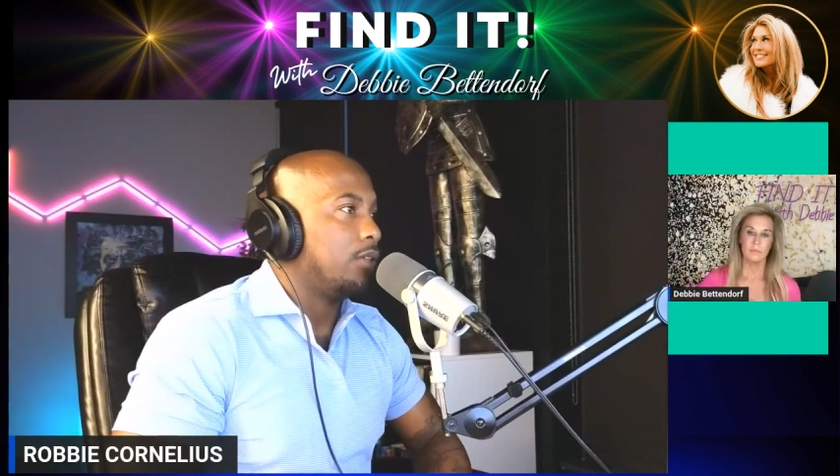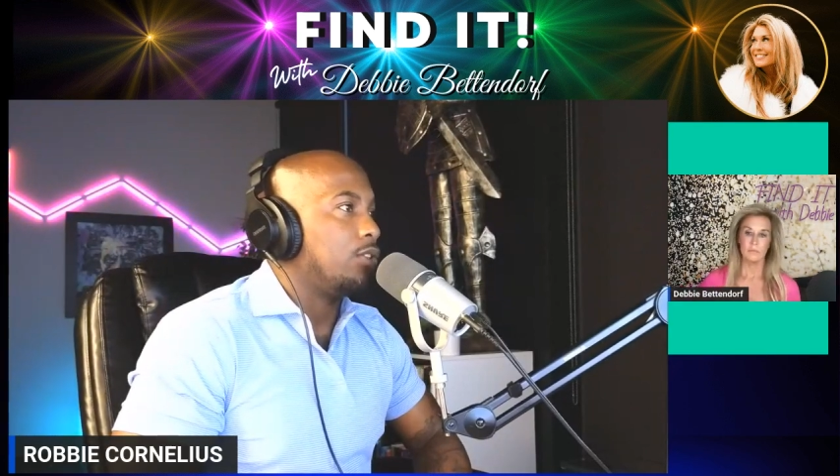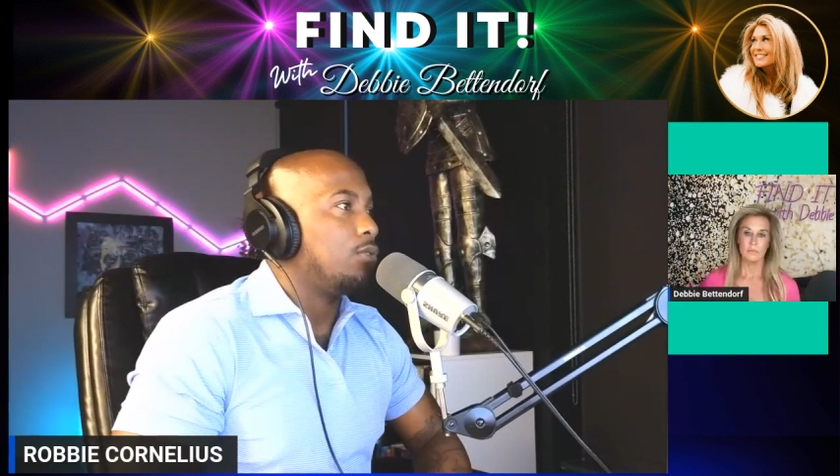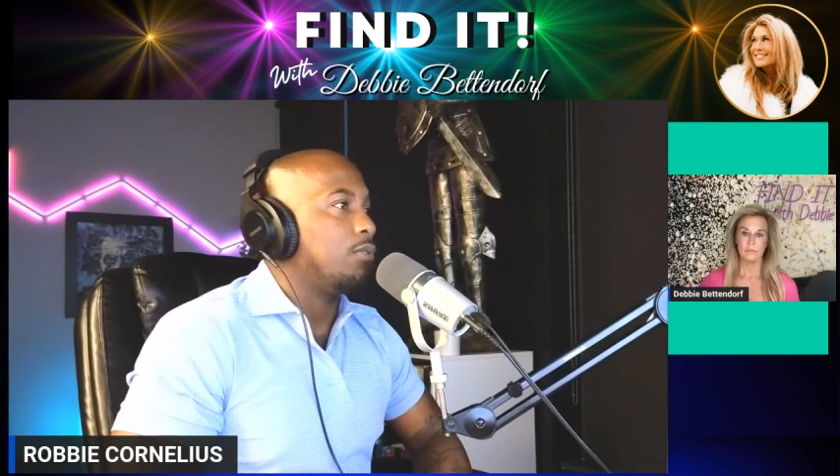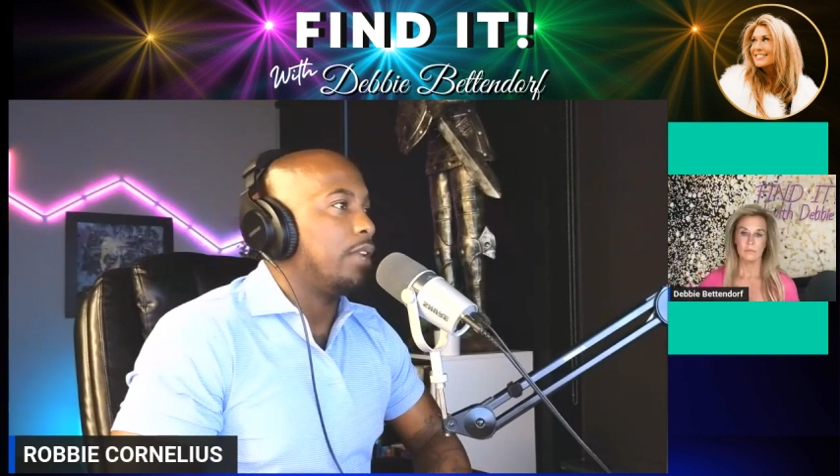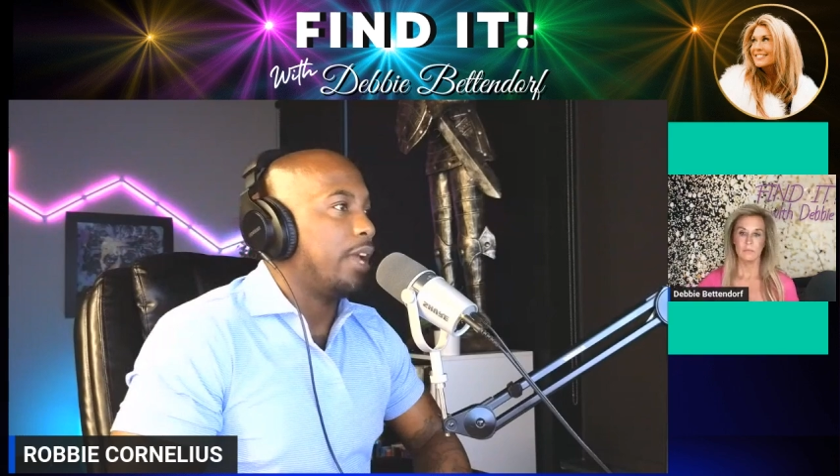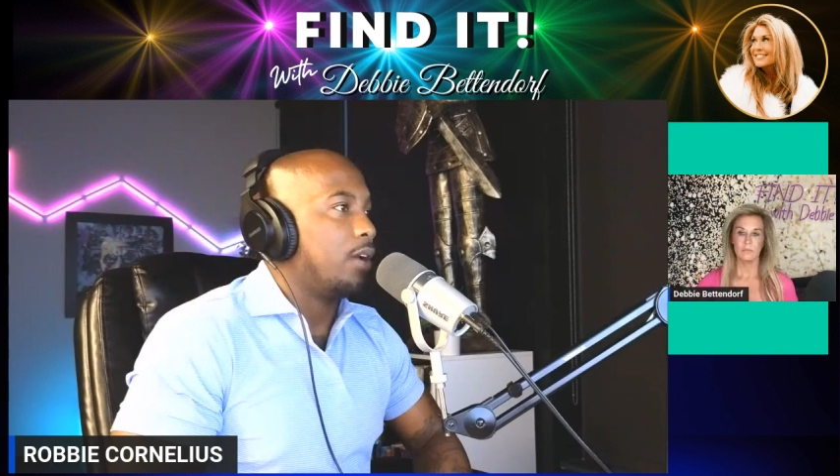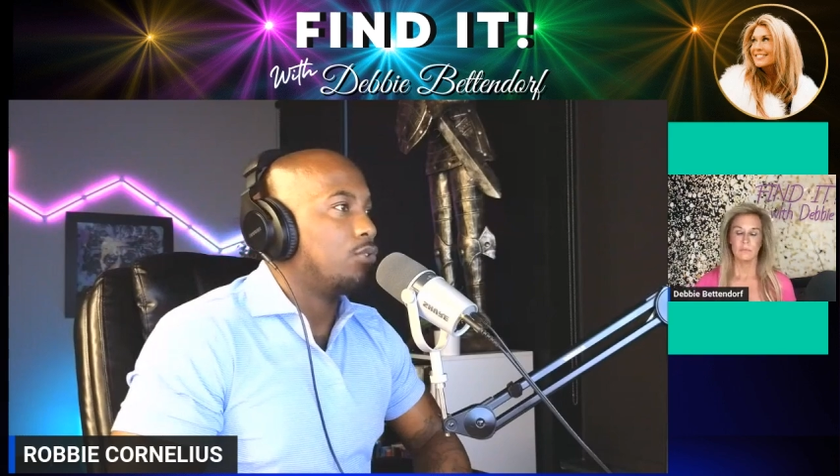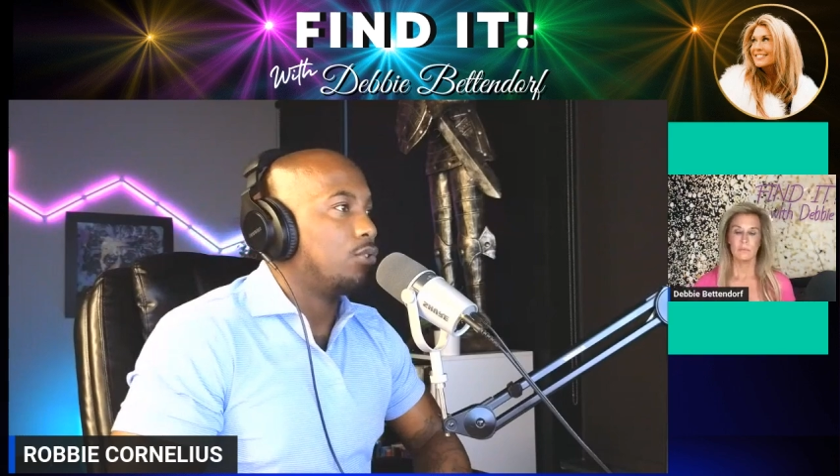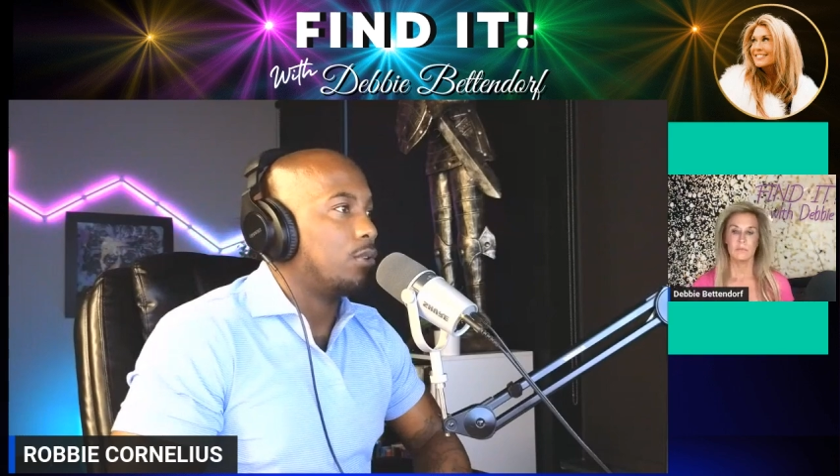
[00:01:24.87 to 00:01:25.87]
you
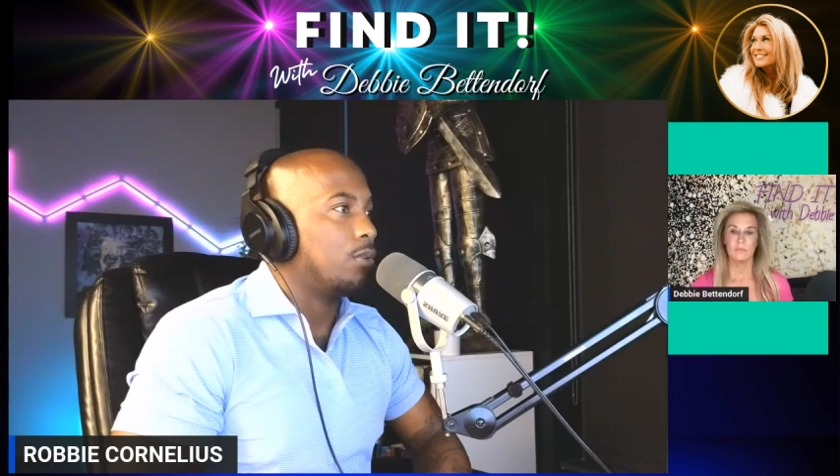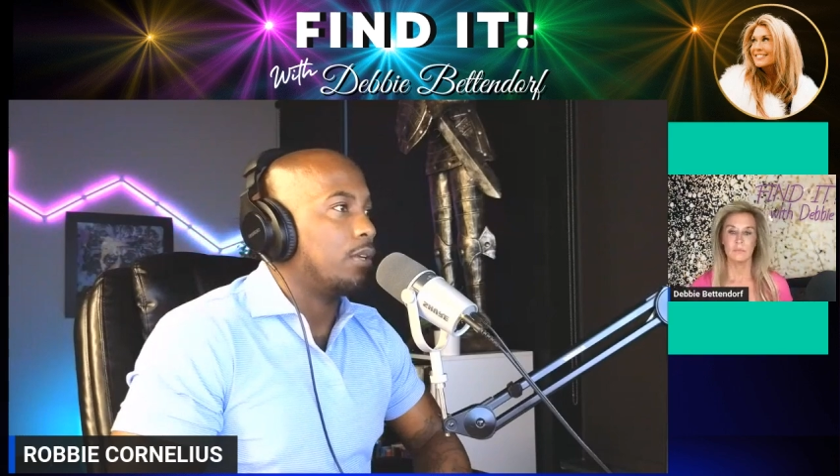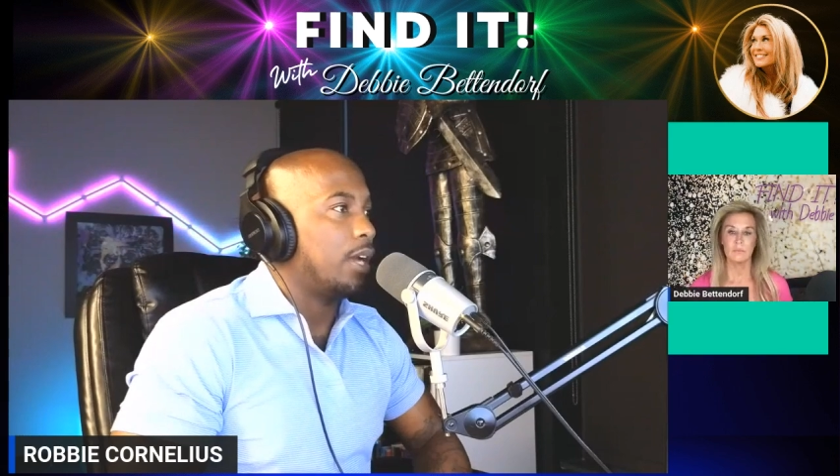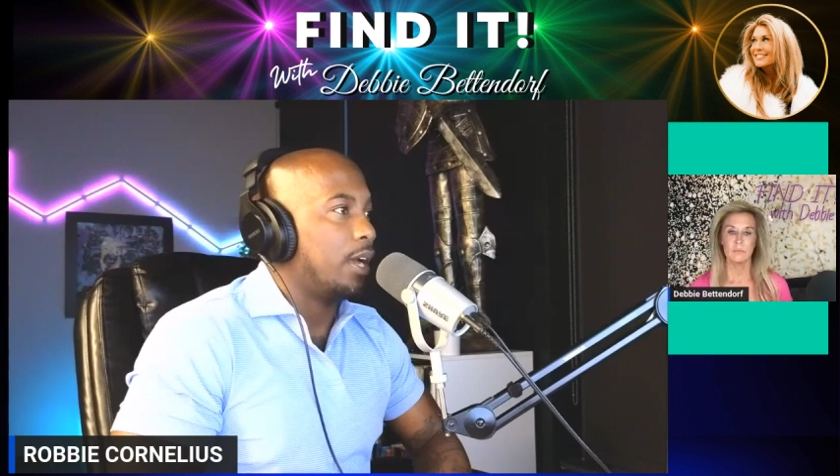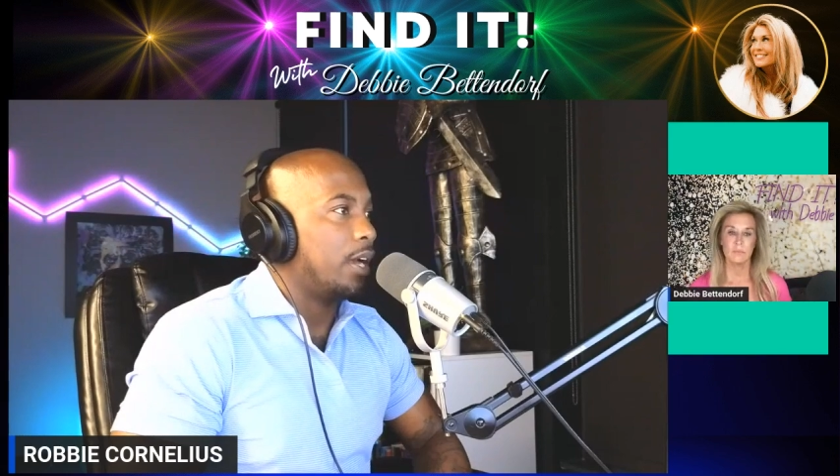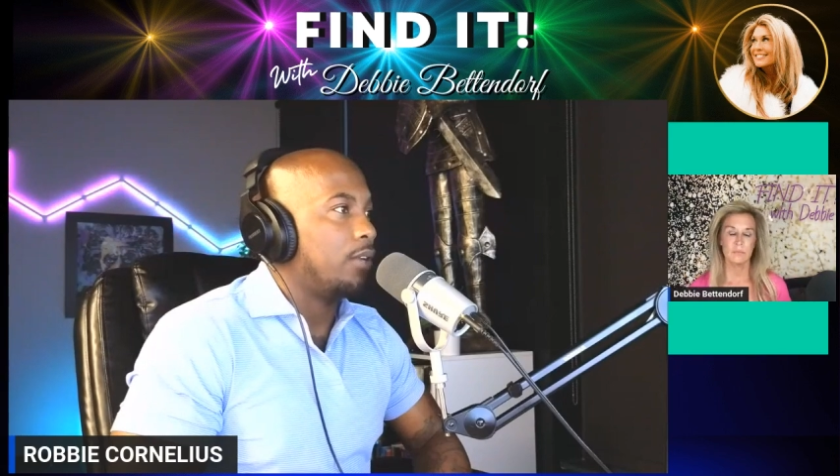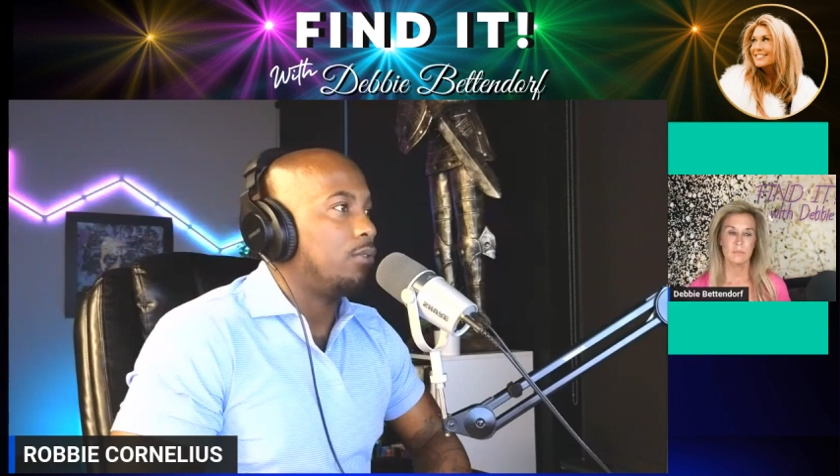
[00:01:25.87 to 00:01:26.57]
now show God,